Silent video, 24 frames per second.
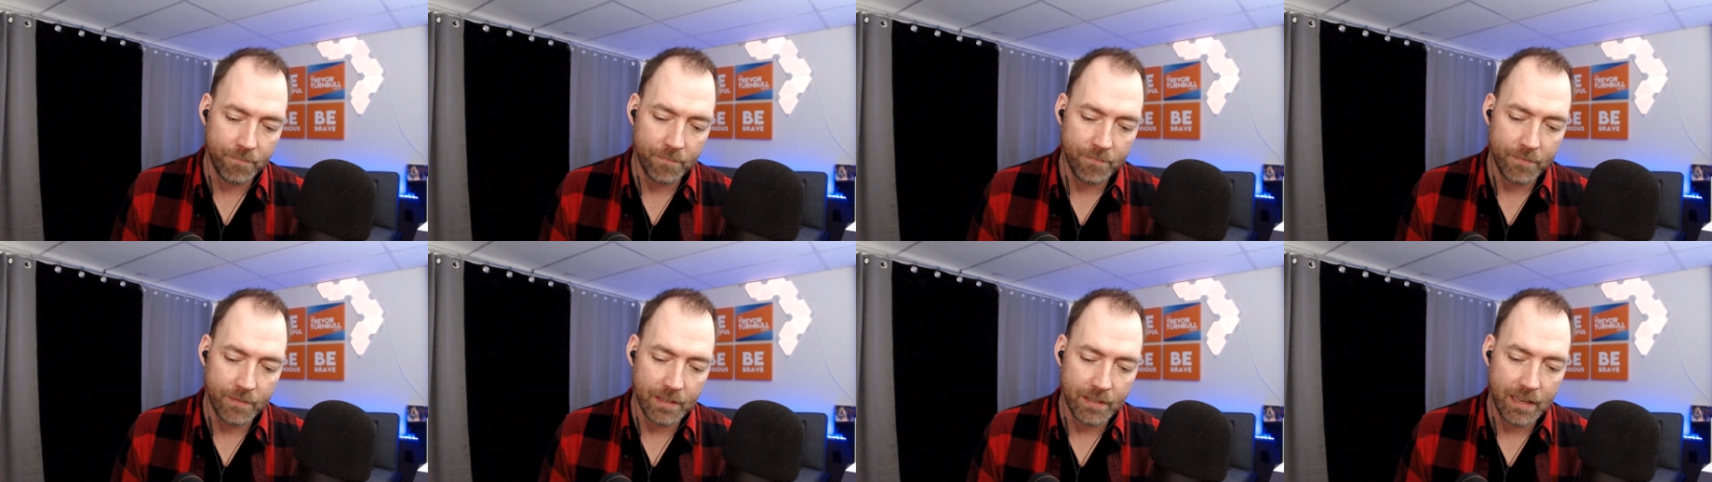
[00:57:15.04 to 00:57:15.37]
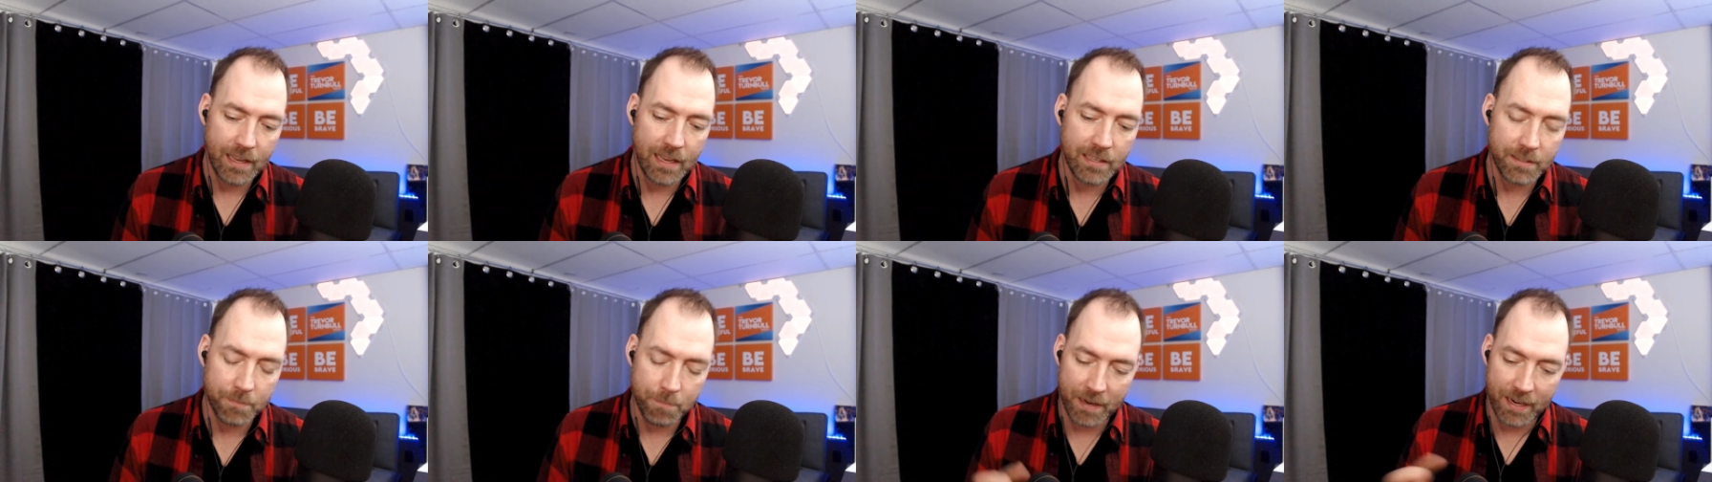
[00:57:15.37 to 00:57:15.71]
has
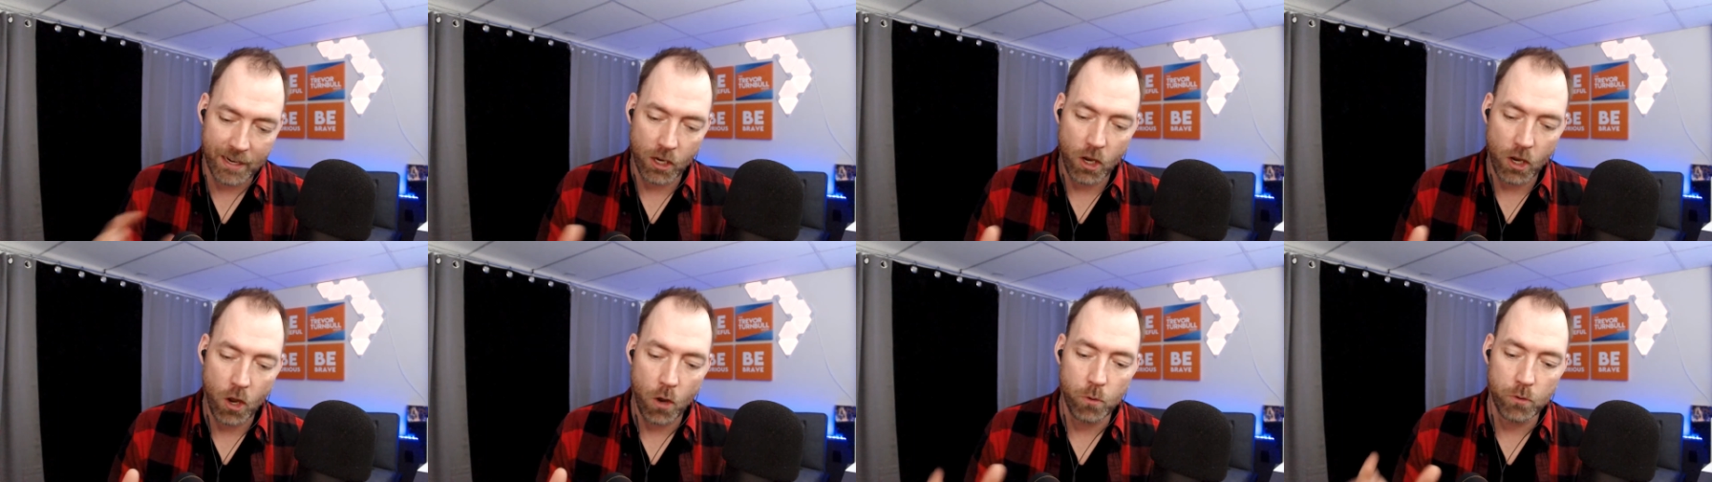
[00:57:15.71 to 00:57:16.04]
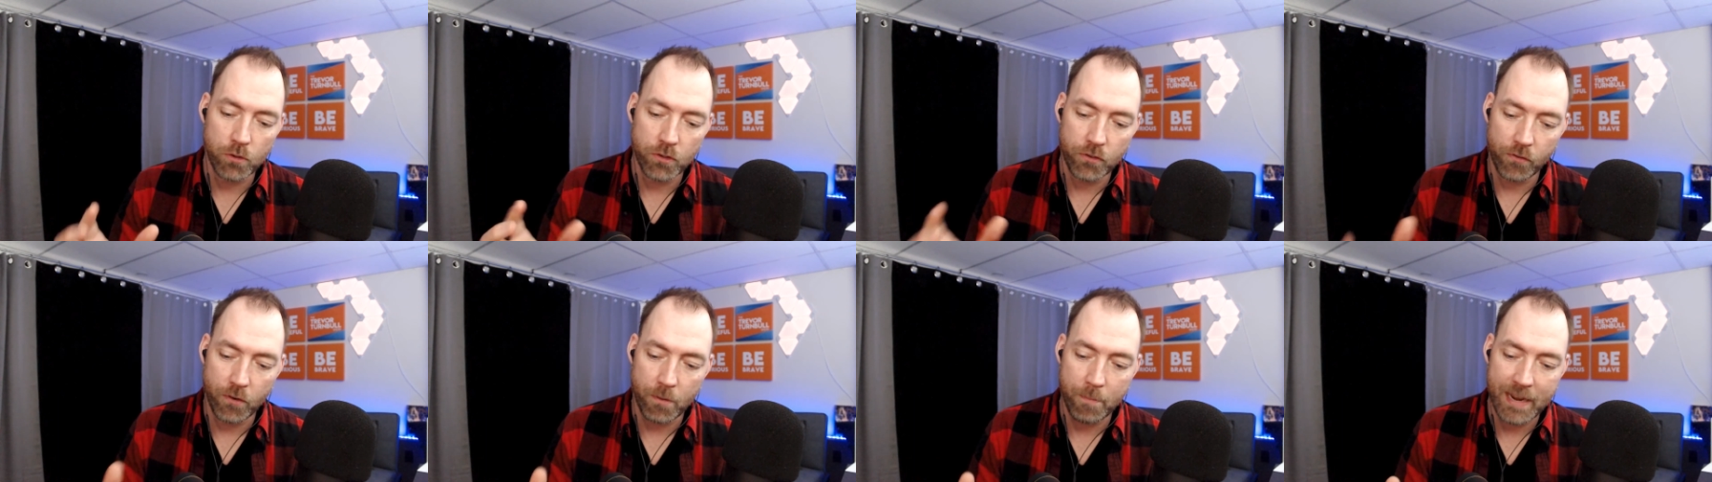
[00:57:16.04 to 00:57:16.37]
been a coach for
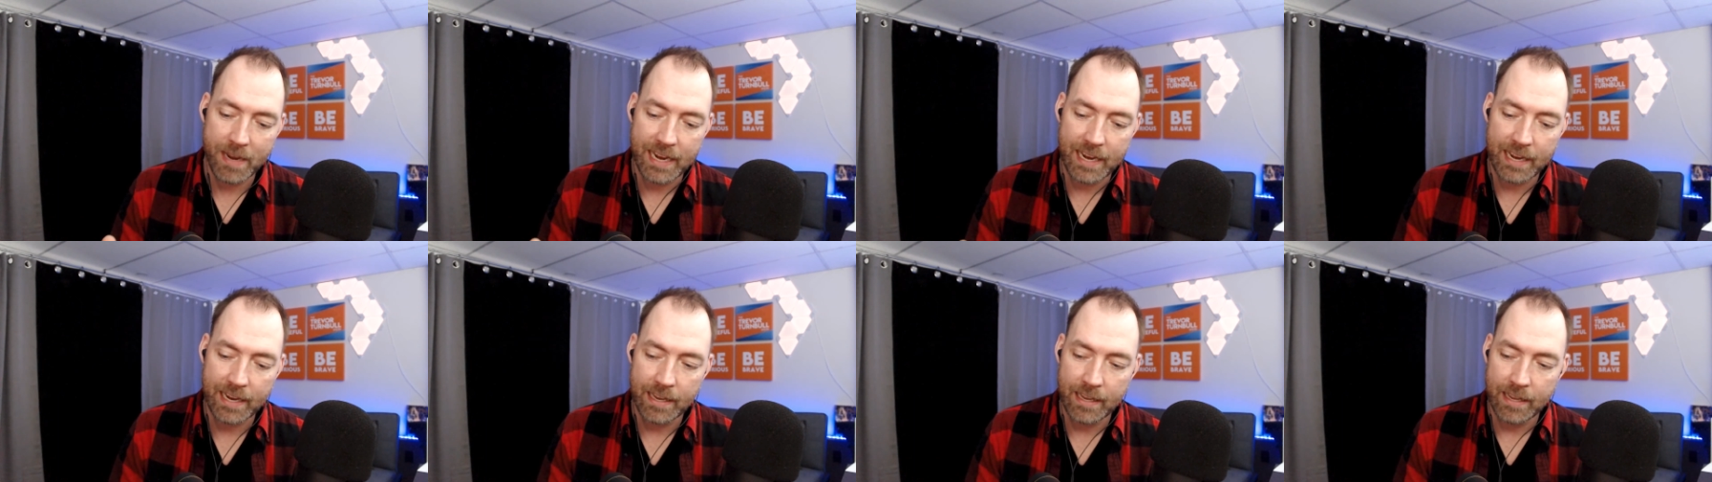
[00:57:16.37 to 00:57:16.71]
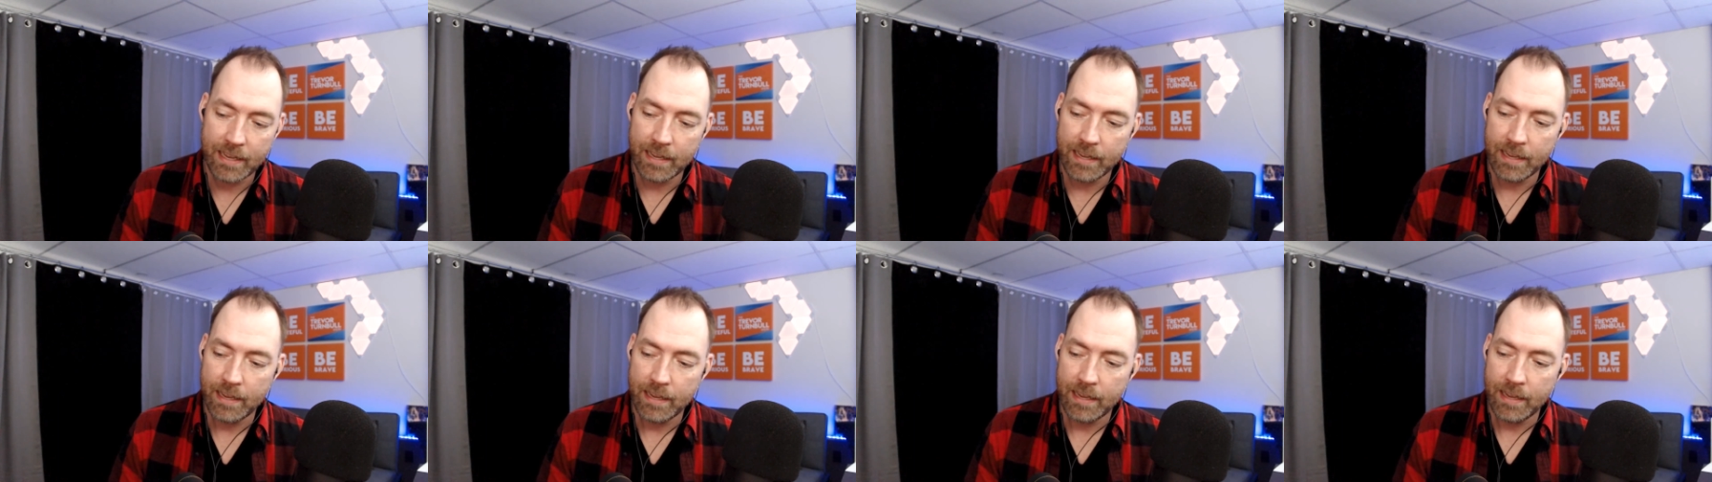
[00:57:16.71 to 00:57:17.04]
me
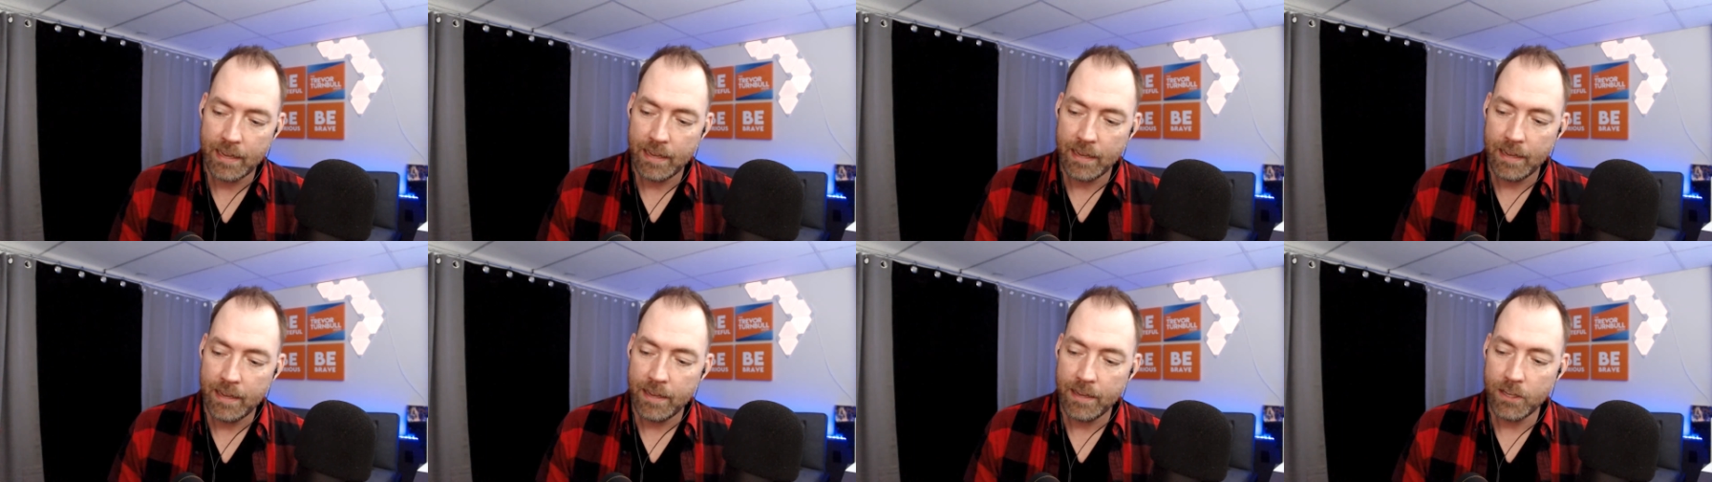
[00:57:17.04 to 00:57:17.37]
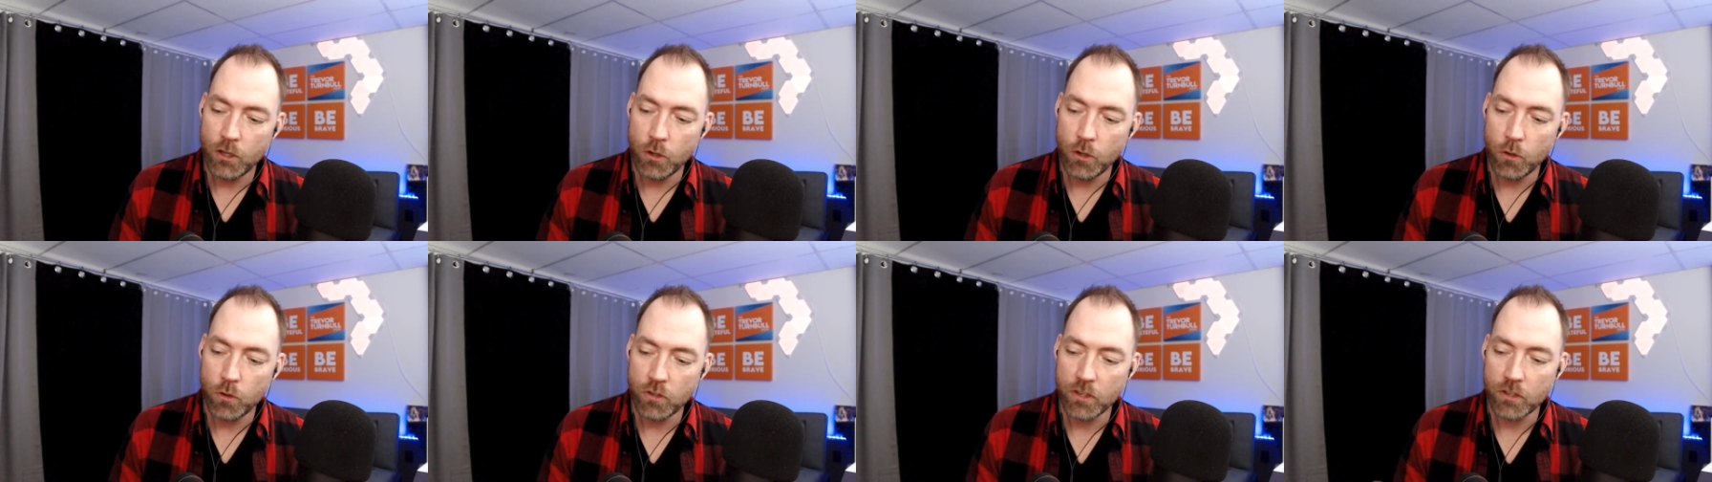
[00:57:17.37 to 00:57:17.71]

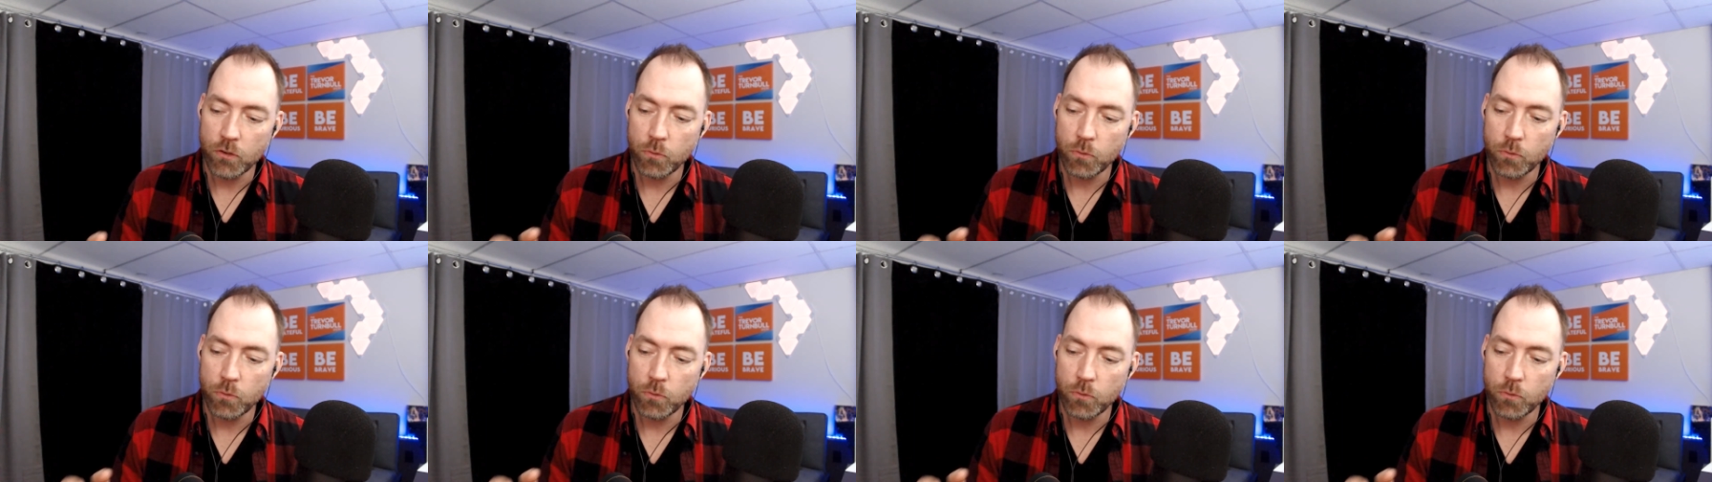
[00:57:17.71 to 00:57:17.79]
uses,